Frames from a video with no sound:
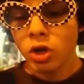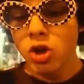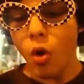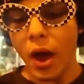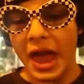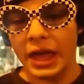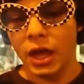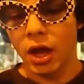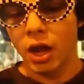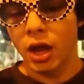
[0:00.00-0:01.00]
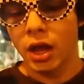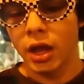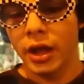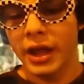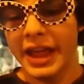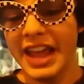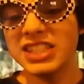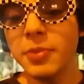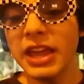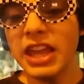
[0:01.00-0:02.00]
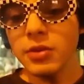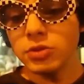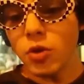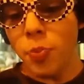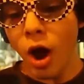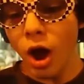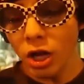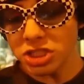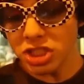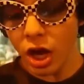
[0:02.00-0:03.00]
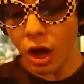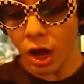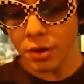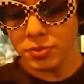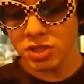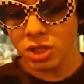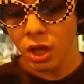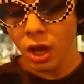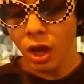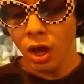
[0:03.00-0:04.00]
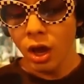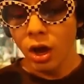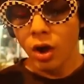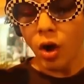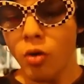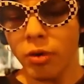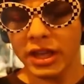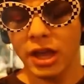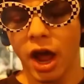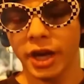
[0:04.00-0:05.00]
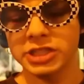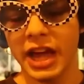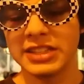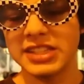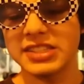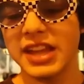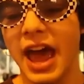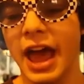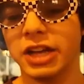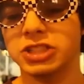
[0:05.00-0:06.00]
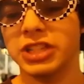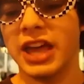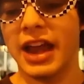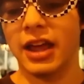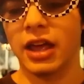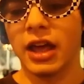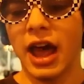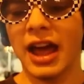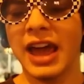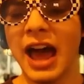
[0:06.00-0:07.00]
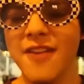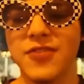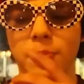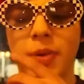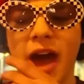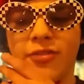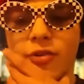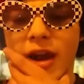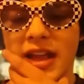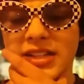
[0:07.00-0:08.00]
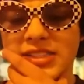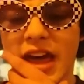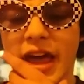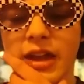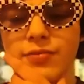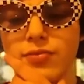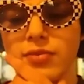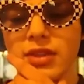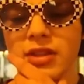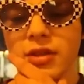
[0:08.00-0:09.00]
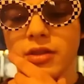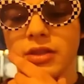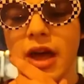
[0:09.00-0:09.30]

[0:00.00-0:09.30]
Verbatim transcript: You know no way. Jump down and do 10 push-ups right now. Oh my gosh, guys, this is actually kind of. I kind of feel bad for my dad. Okay.